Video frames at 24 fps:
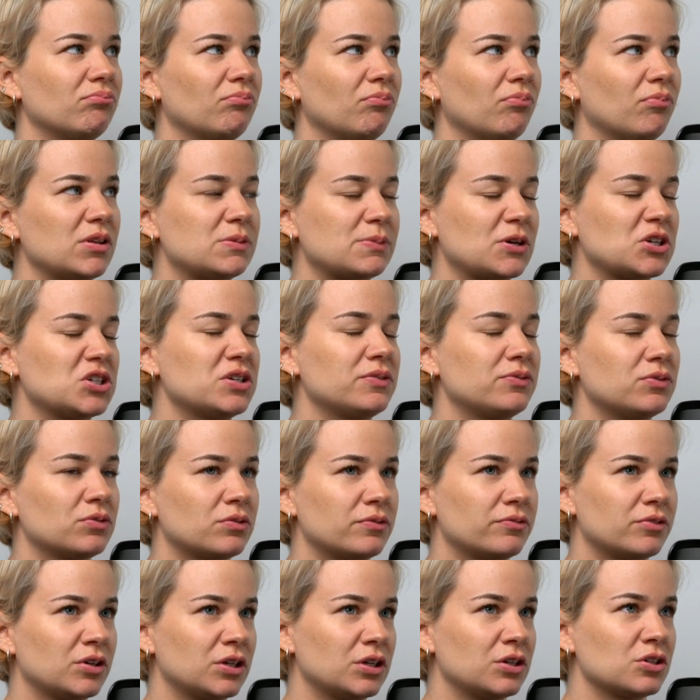especially if you're a
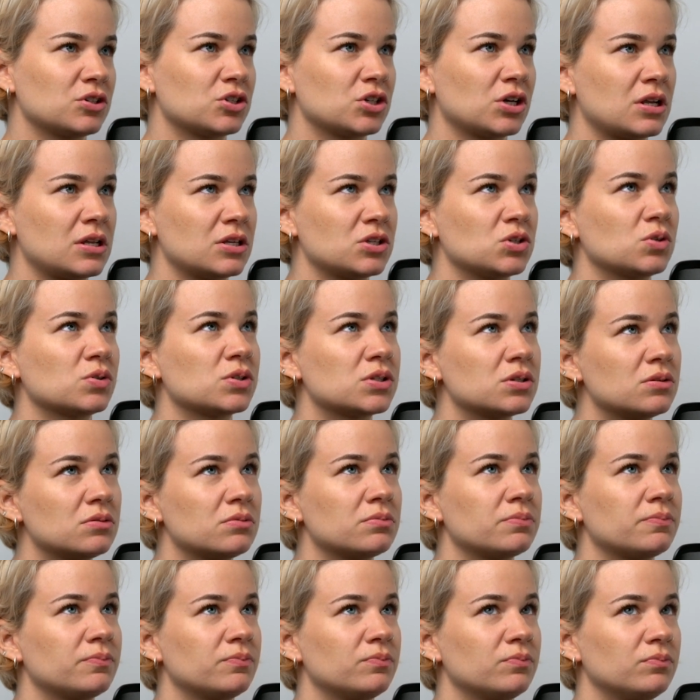freelance journalist, you're still
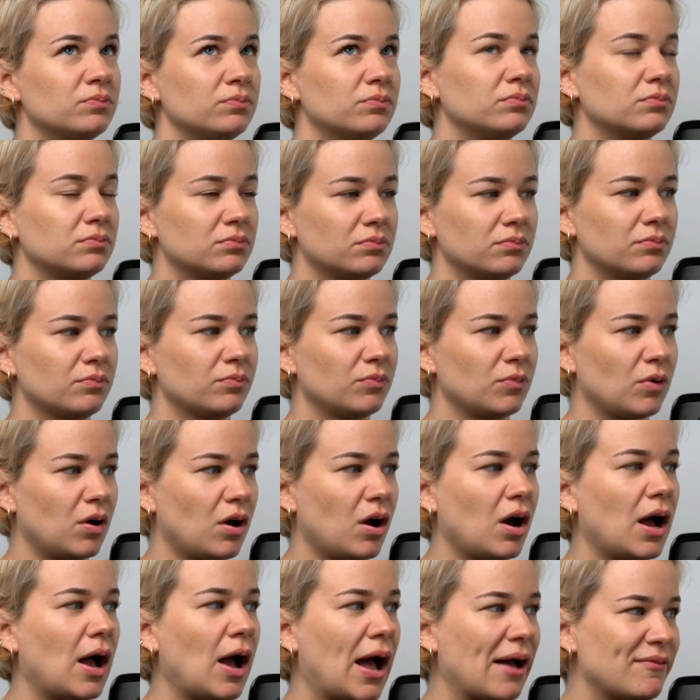
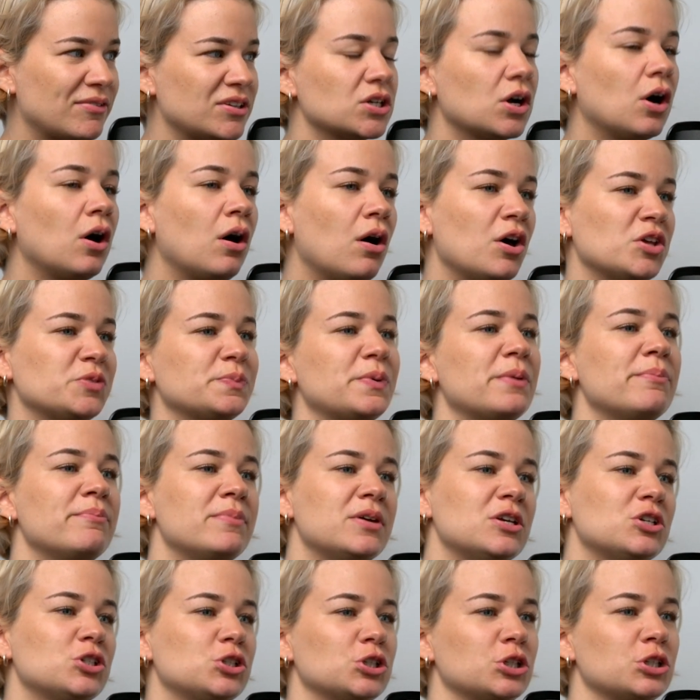having to ask
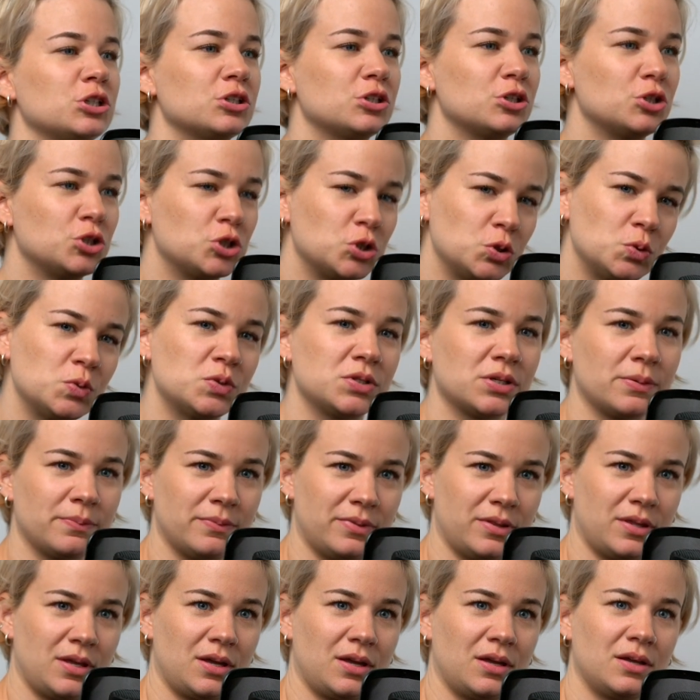permission to do
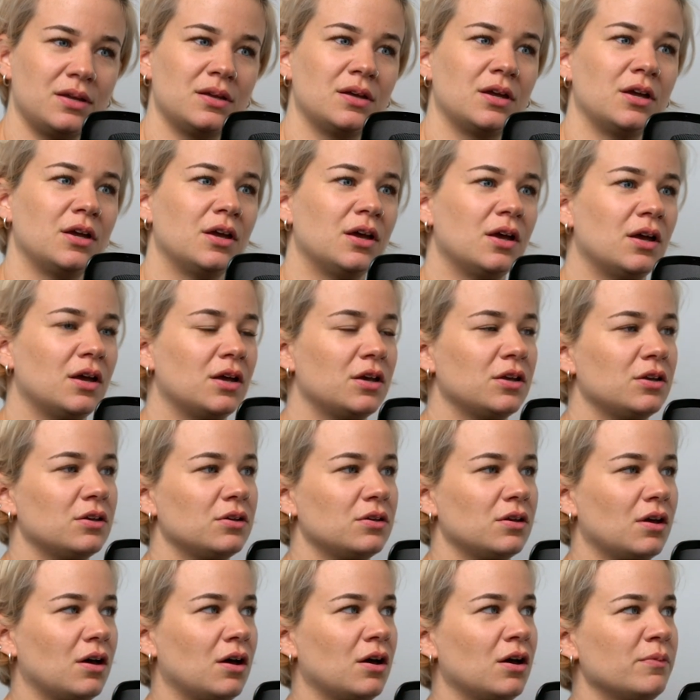something.
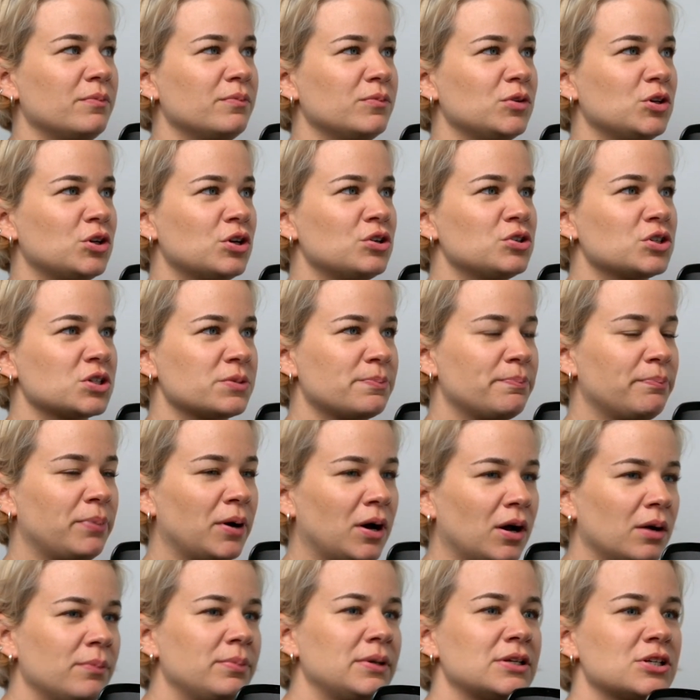You don't just
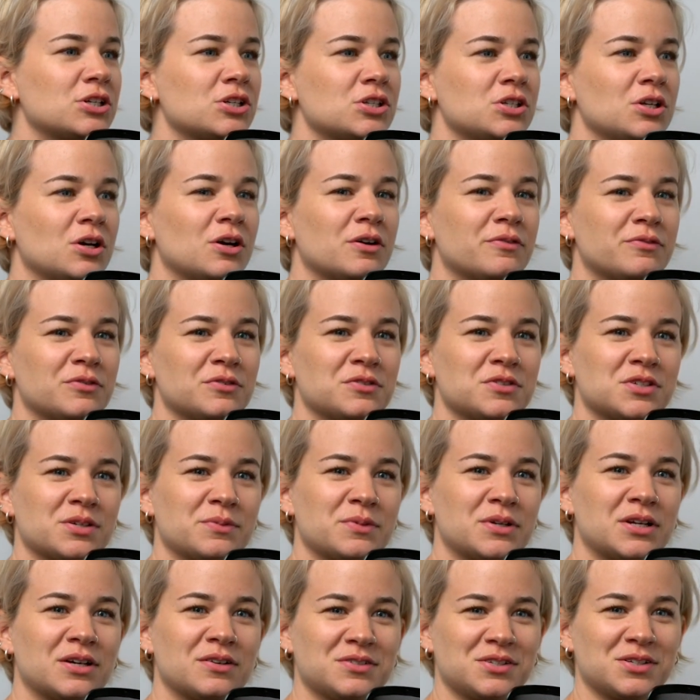publish stuff on someone
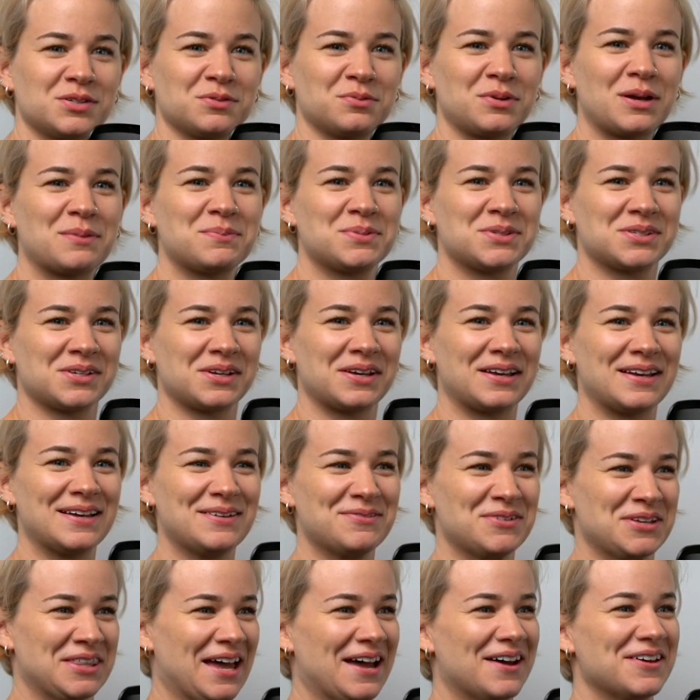else's website
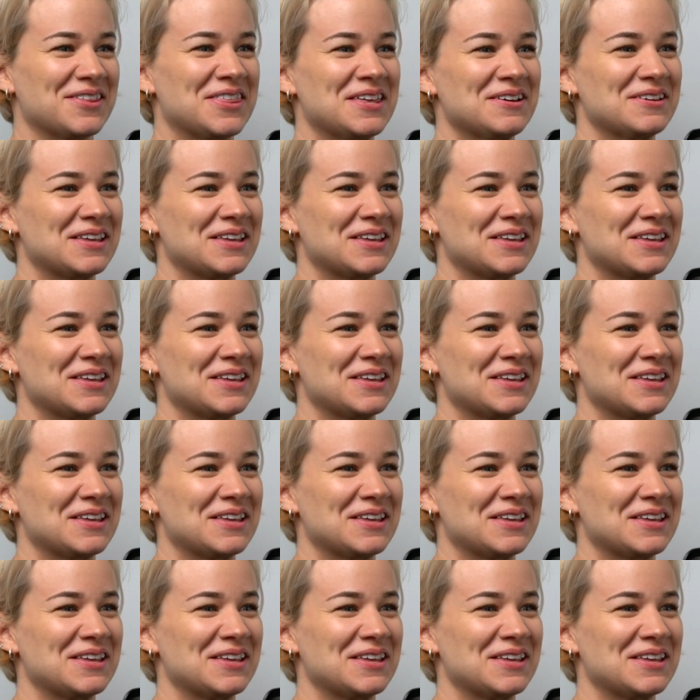without them